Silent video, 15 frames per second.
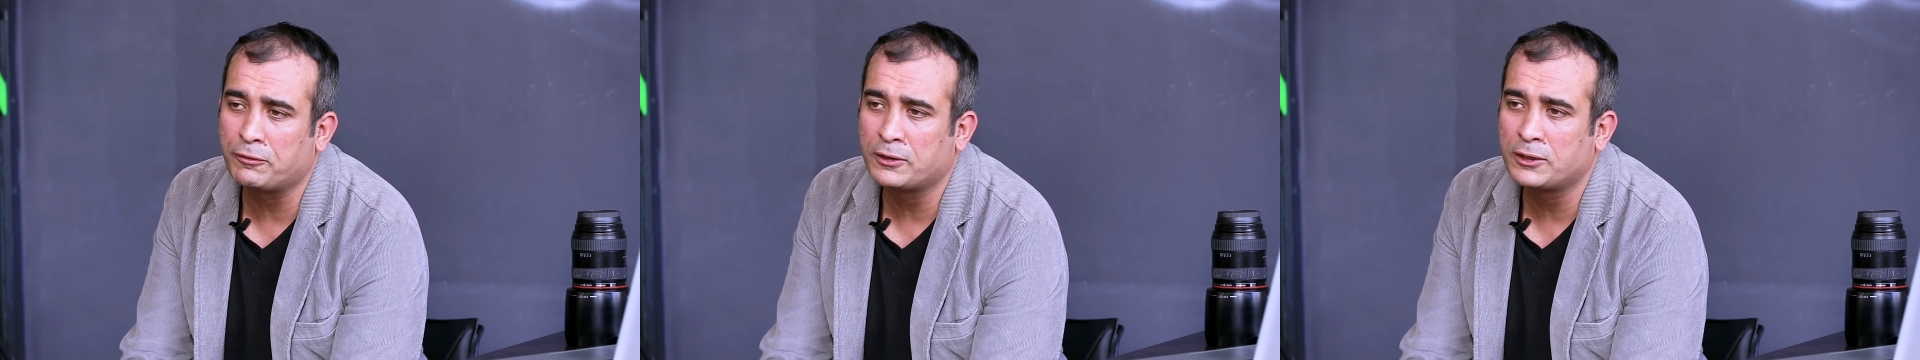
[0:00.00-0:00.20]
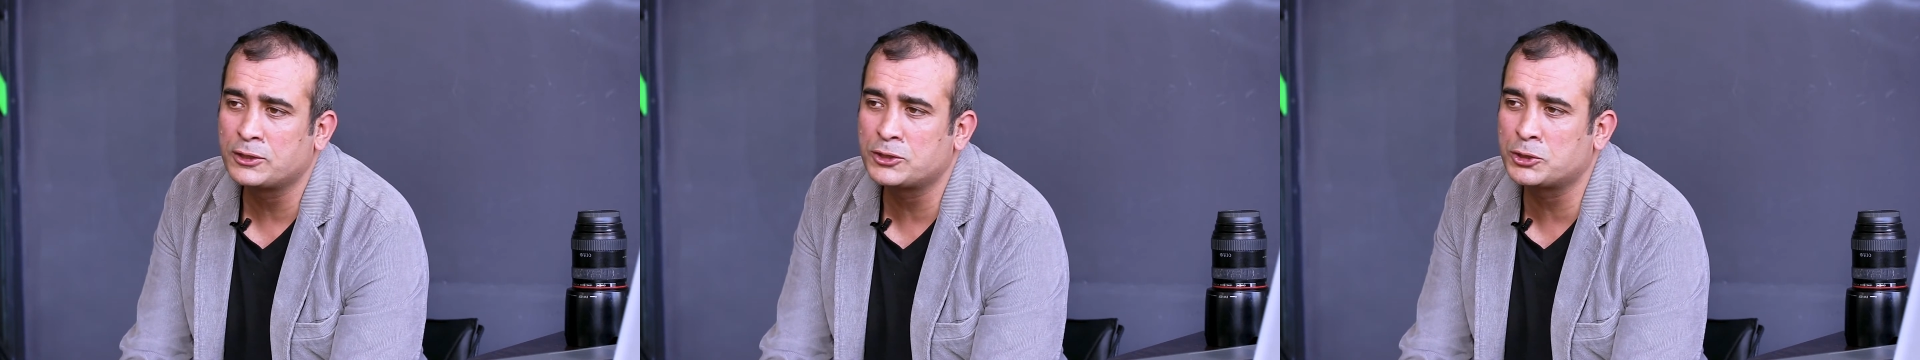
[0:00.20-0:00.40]

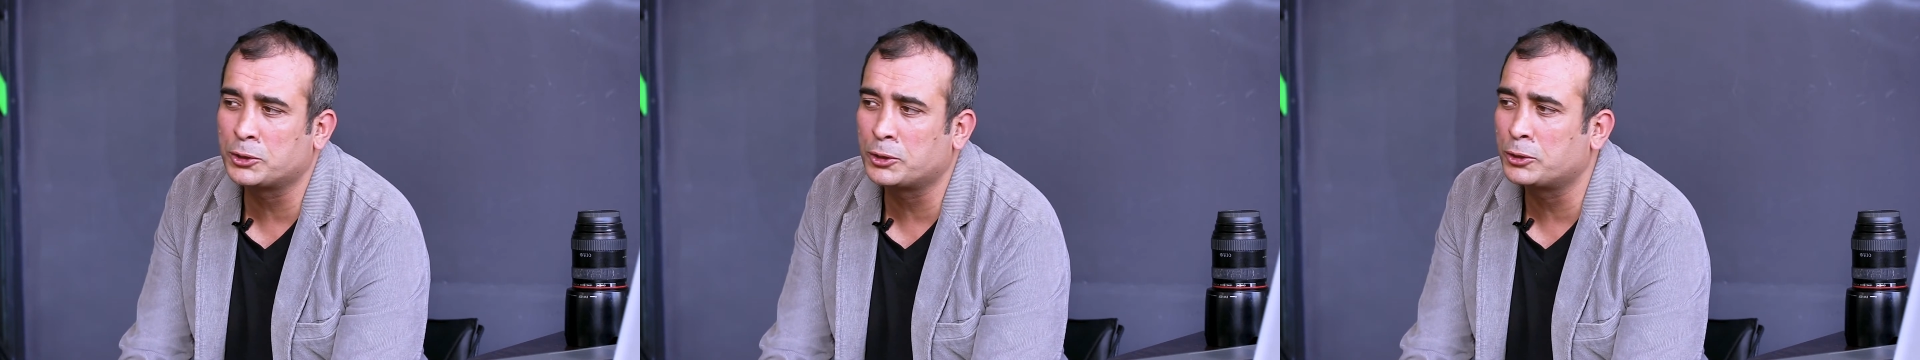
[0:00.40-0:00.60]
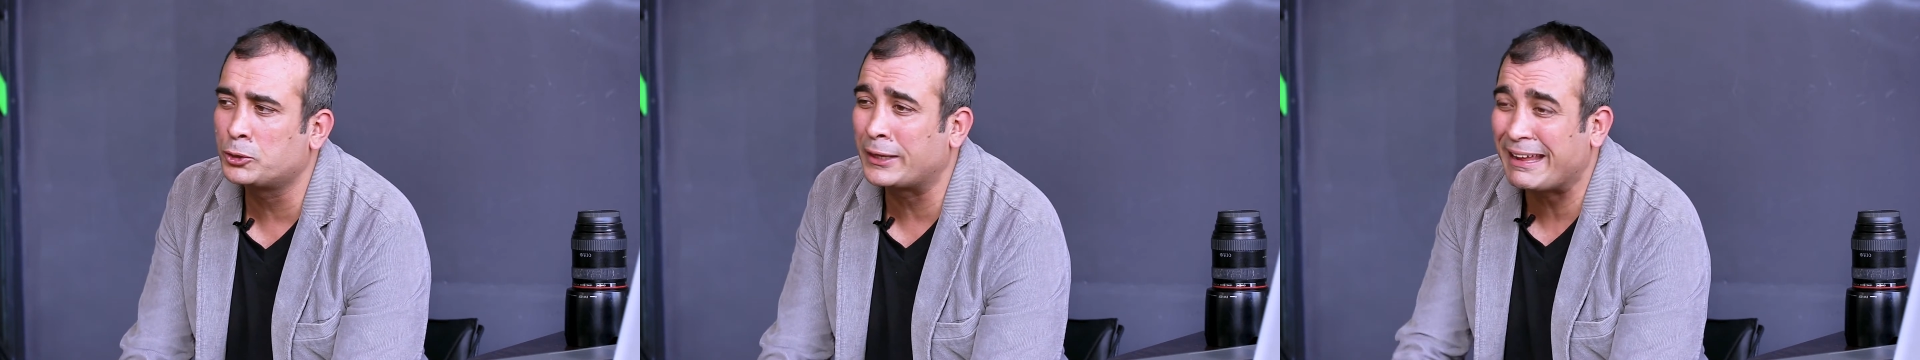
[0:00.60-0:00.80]
So
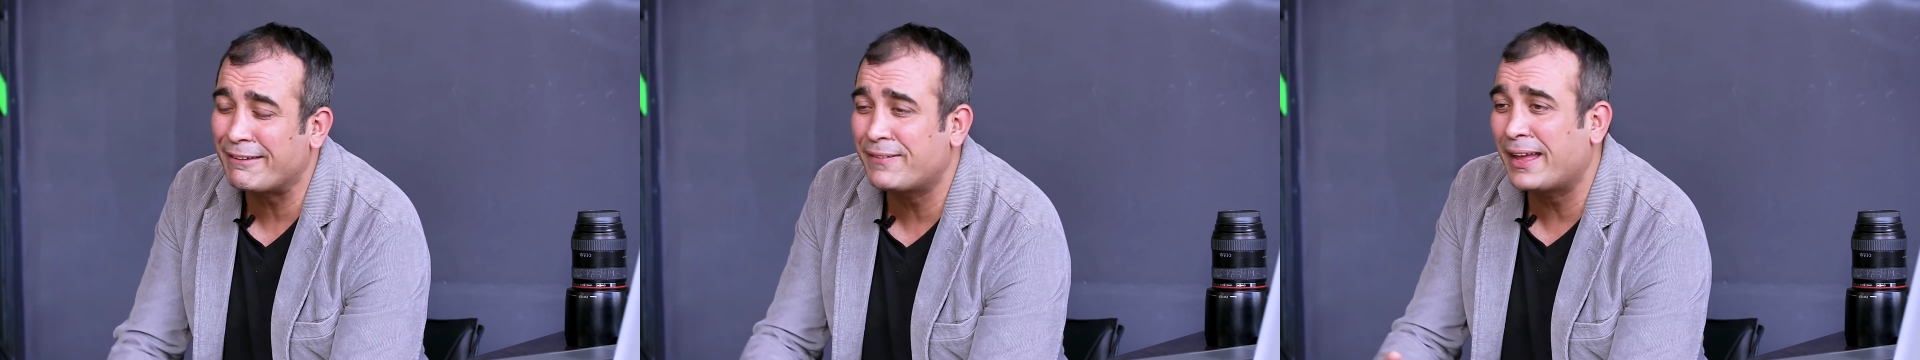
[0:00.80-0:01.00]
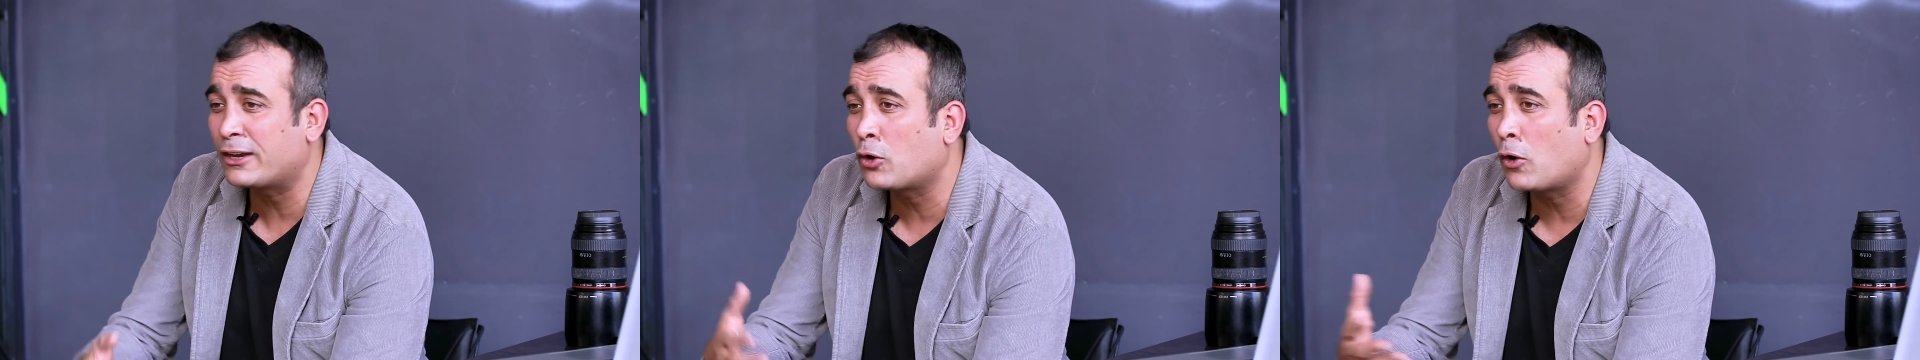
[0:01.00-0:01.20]
to give
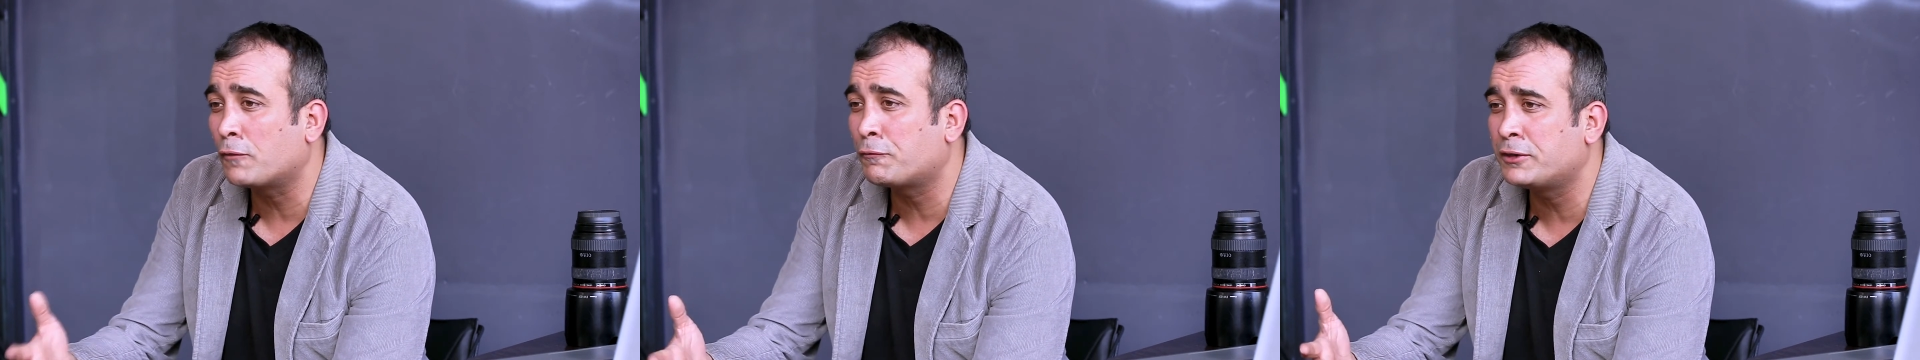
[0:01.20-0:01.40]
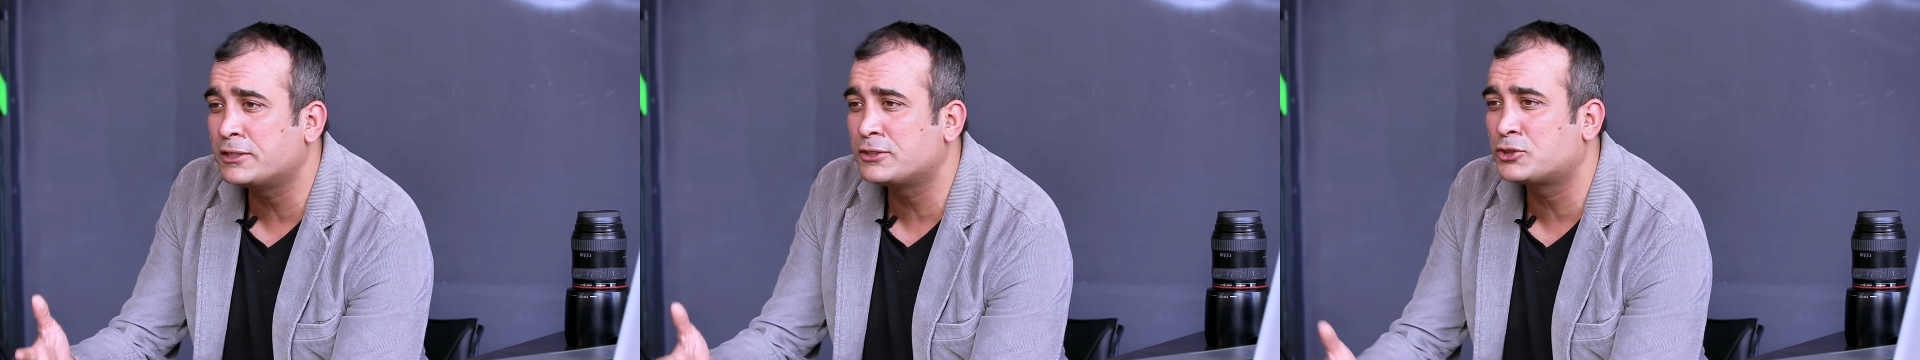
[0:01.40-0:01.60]
that
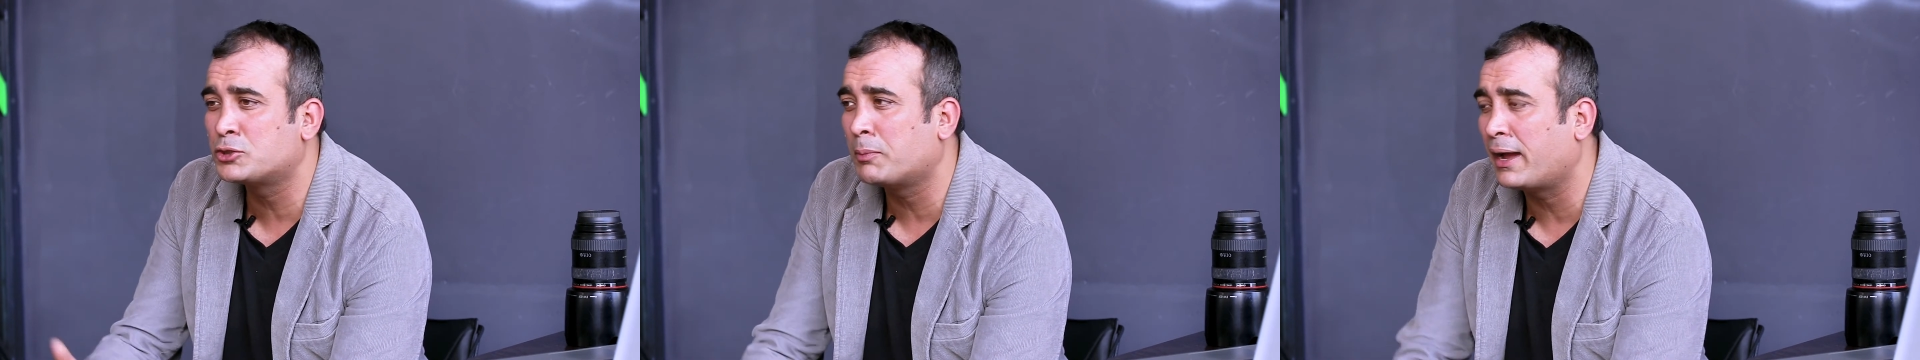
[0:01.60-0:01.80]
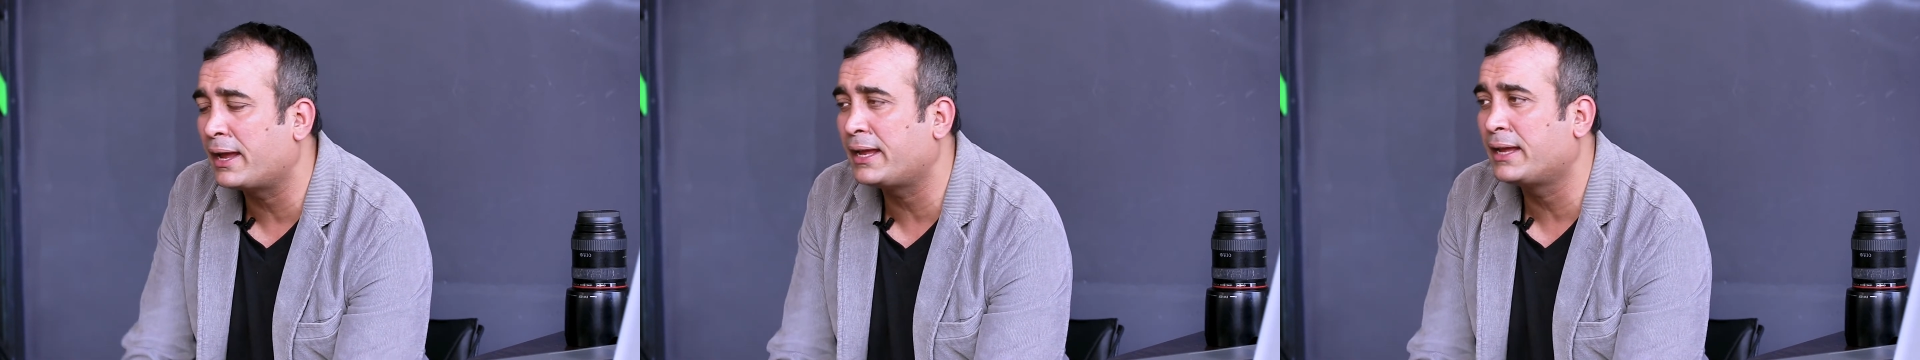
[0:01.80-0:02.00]
confidence to
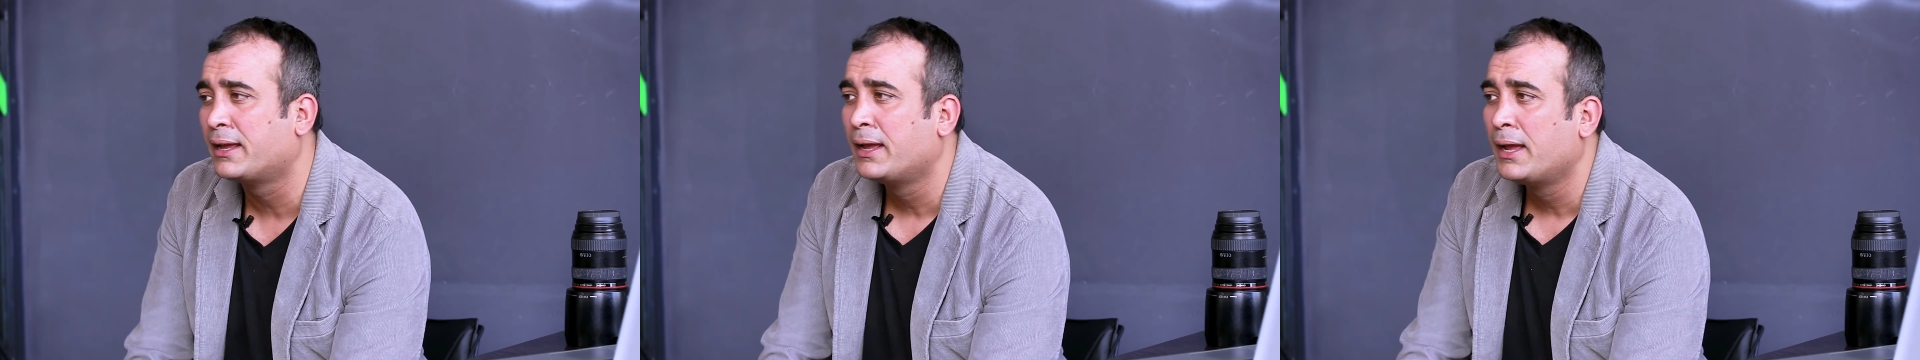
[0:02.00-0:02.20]
my